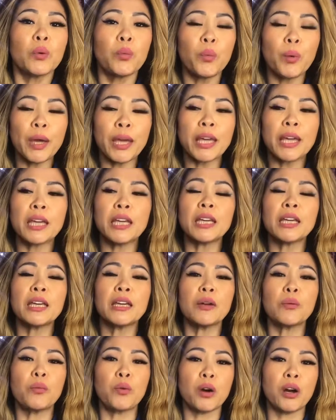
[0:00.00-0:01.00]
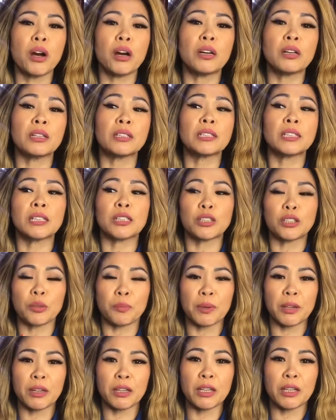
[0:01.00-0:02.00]
we was to
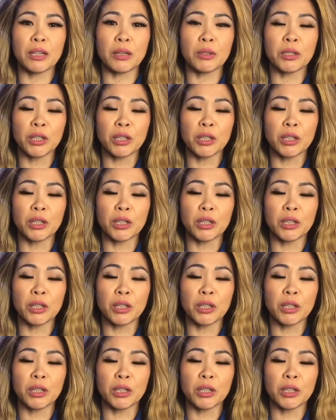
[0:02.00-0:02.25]
be,